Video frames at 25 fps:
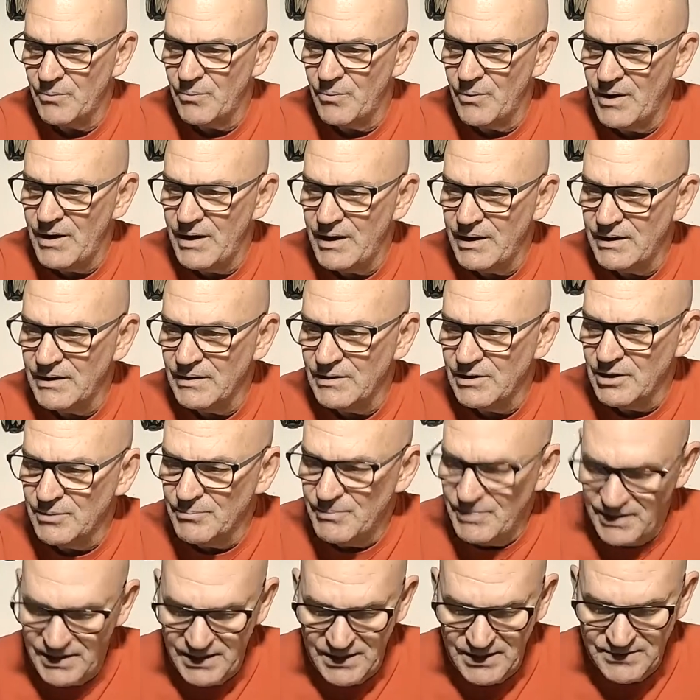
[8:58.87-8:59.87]
weighing a little
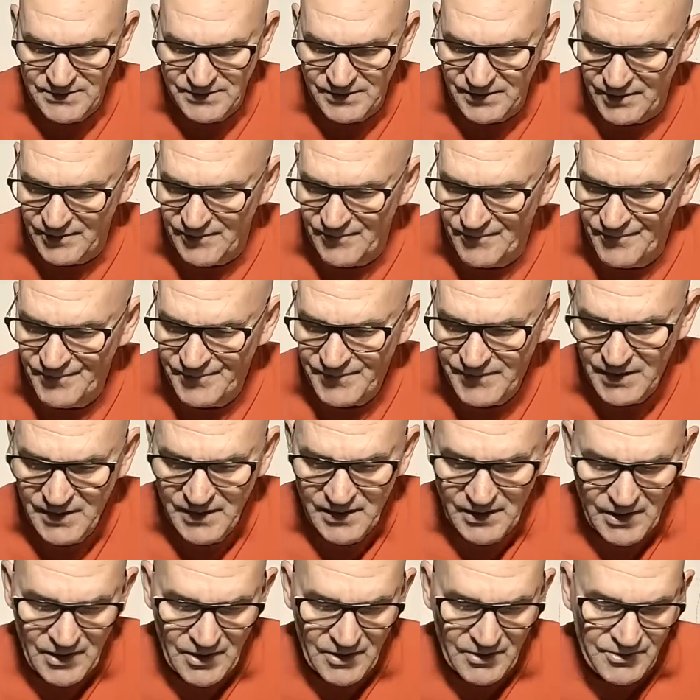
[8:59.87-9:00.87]
bit easier.
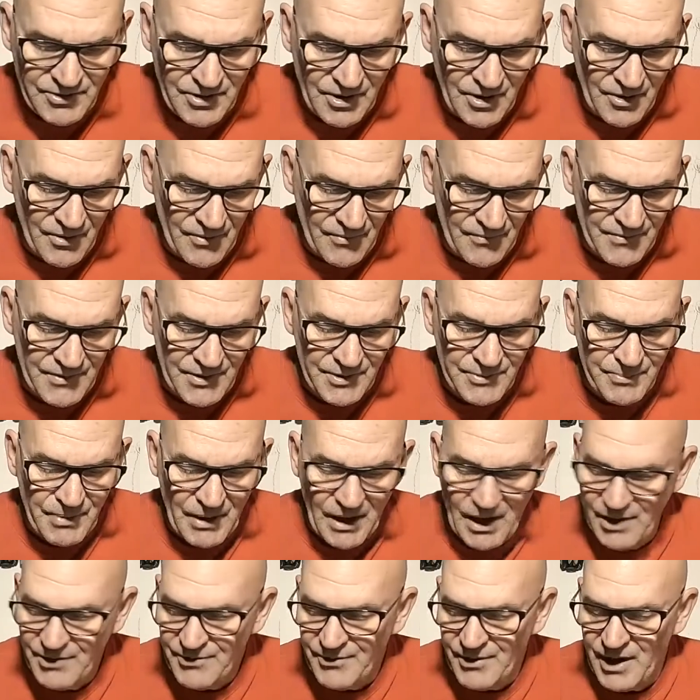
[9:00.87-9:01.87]
So this
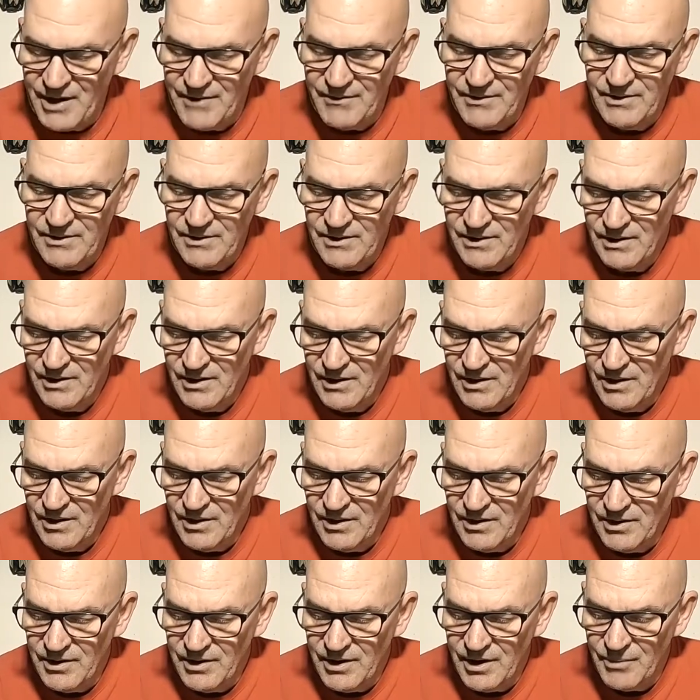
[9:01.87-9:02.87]
pile driver,
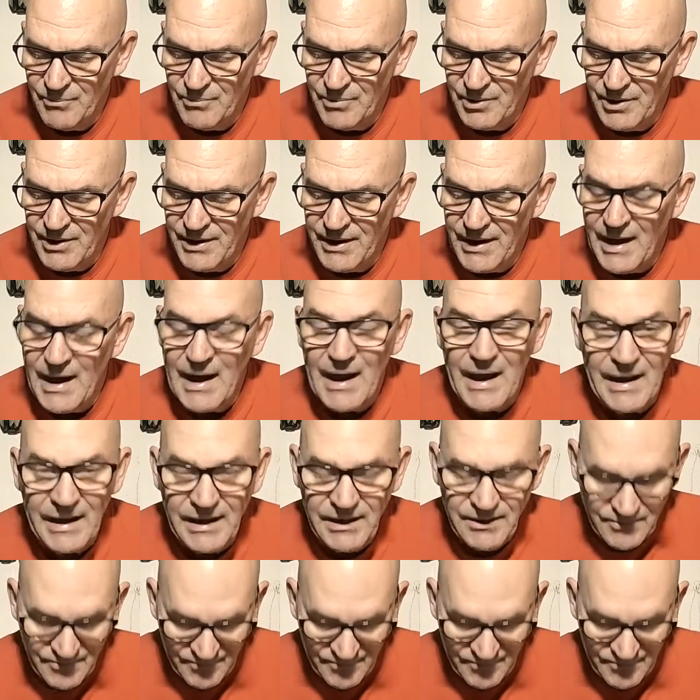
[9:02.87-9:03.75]
number 9,